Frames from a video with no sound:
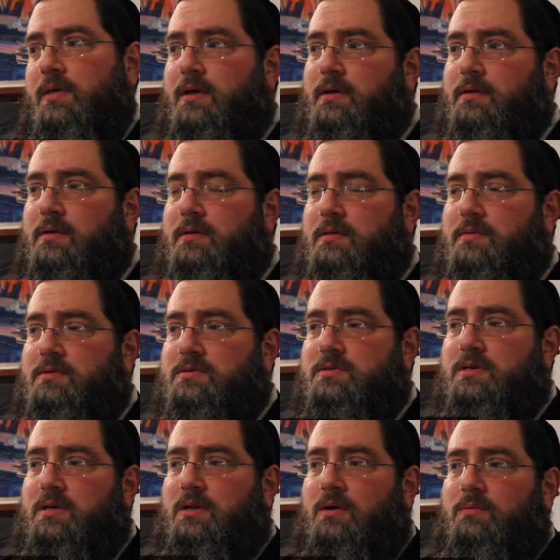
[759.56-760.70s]

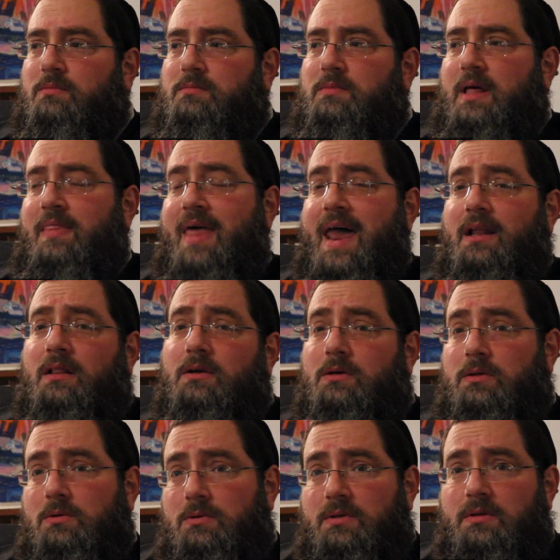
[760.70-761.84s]
And that'll
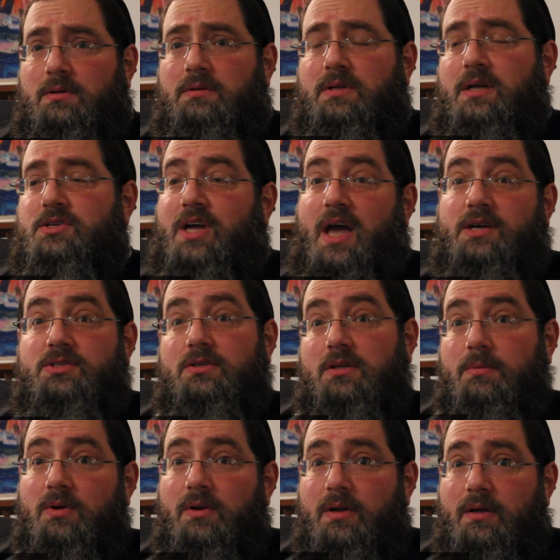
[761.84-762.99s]
include the educational
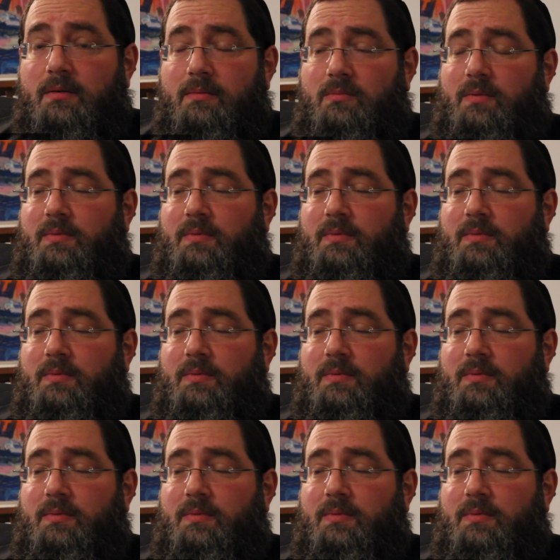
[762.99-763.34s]
community.